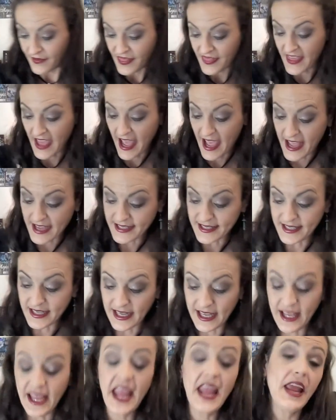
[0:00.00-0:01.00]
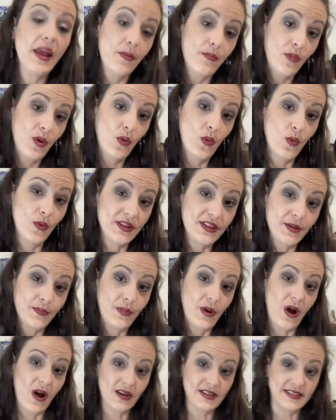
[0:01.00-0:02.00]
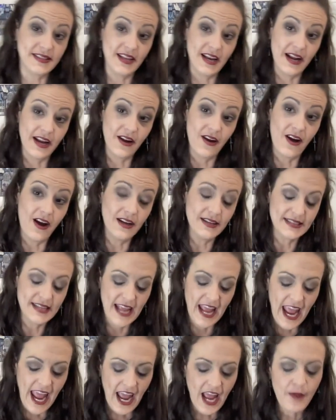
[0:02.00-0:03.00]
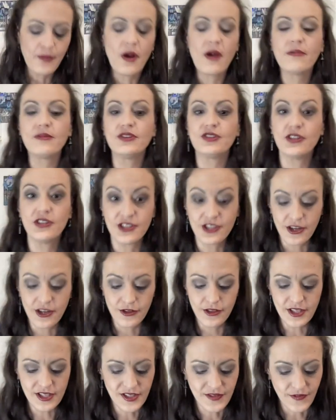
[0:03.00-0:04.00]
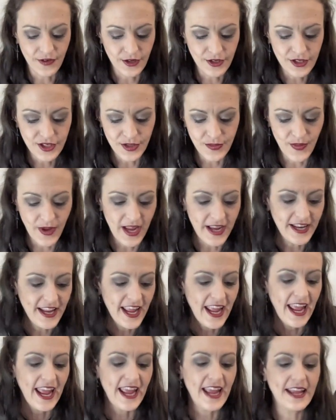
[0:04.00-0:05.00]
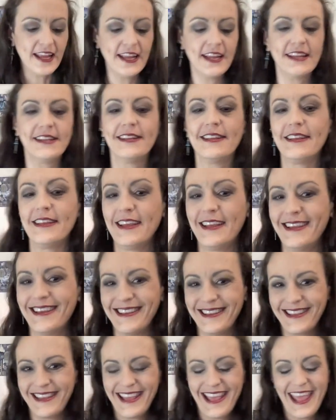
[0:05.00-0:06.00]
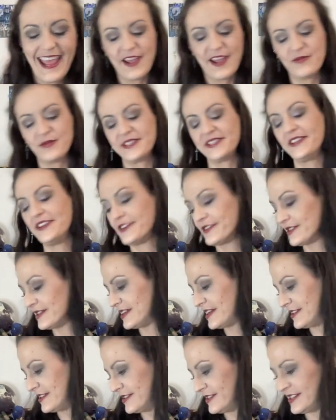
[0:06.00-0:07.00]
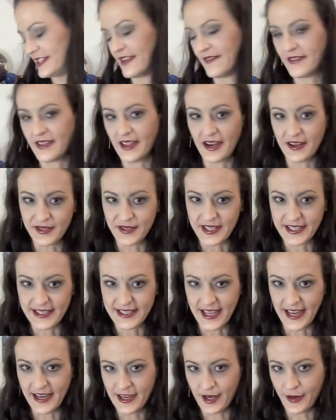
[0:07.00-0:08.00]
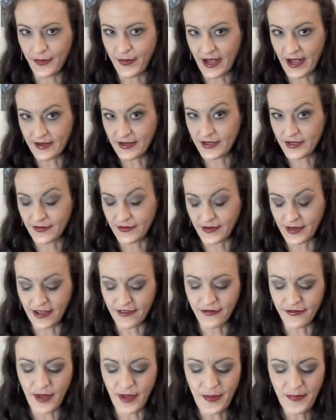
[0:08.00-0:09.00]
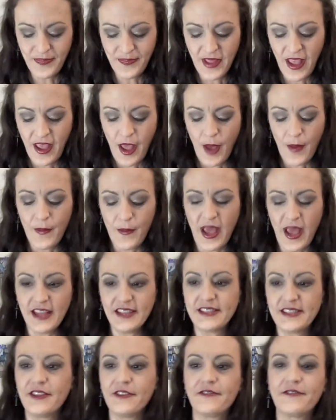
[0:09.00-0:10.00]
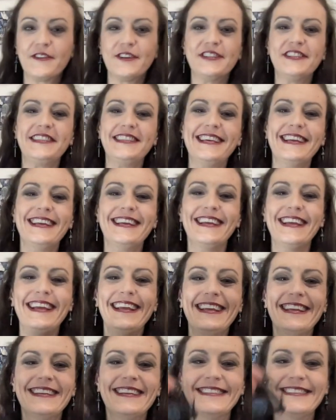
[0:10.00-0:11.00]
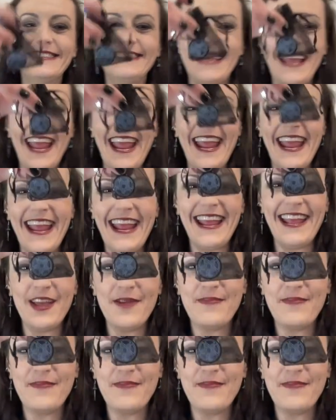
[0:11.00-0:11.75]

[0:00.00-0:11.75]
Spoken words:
that came with the box that I got. I probably should have shared this first, but it was under the other stuff that I was excited about, so forgive me. But the first thing is a